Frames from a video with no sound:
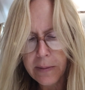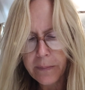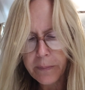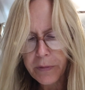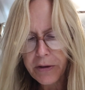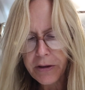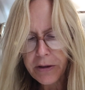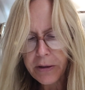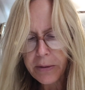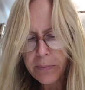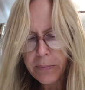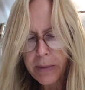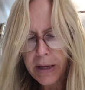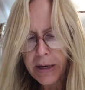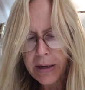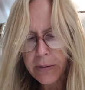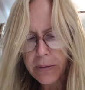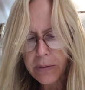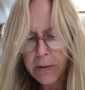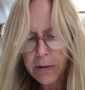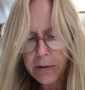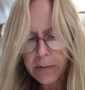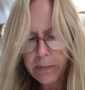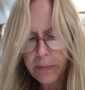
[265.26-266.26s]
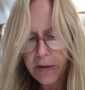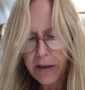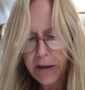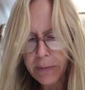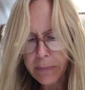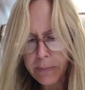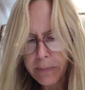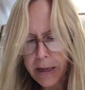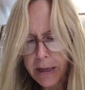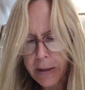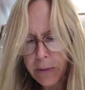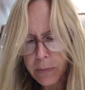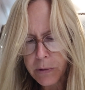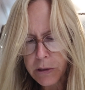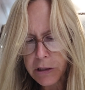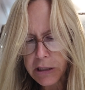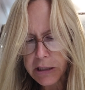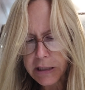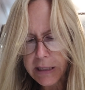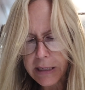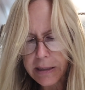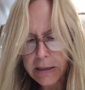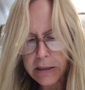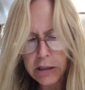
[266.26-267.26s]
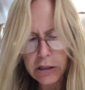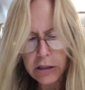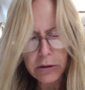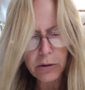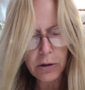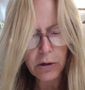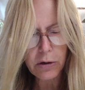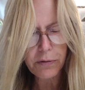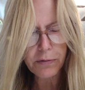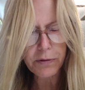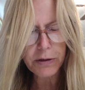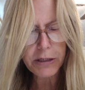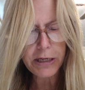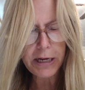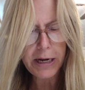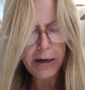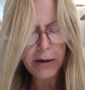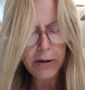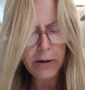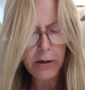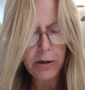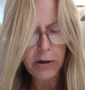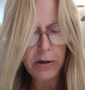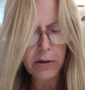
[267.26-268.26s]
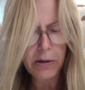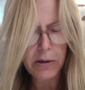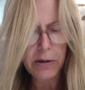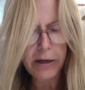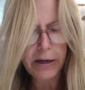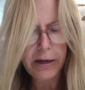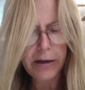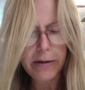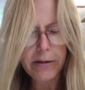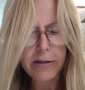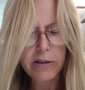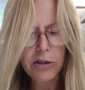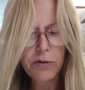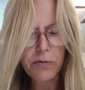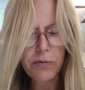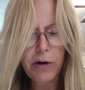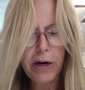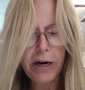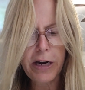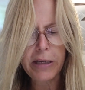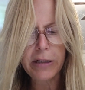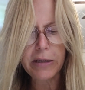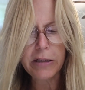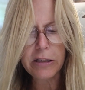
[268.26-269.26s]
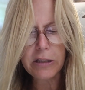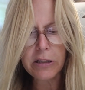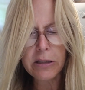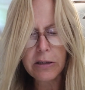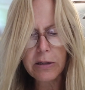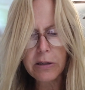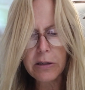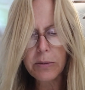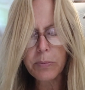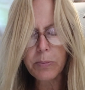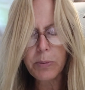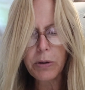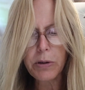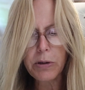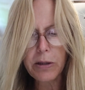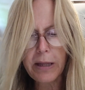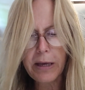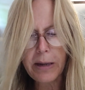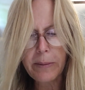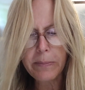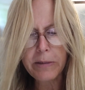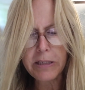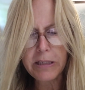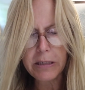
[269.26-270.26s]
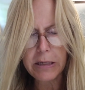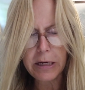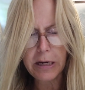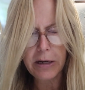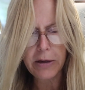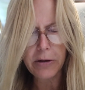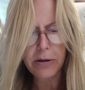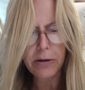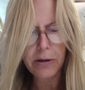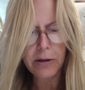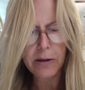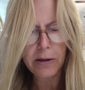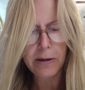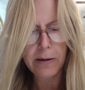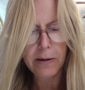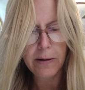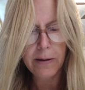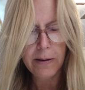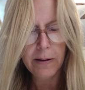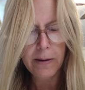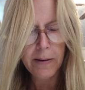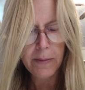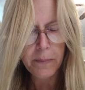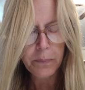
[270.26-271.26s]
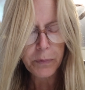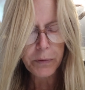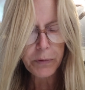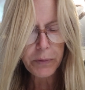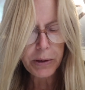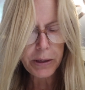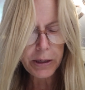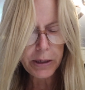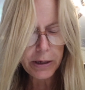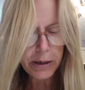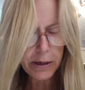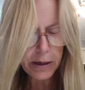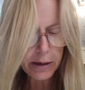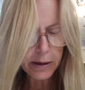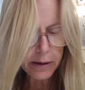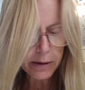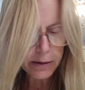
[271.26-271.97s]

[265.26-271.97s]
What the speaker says: and men were sent to look for Daniel and his friends to put them to death. When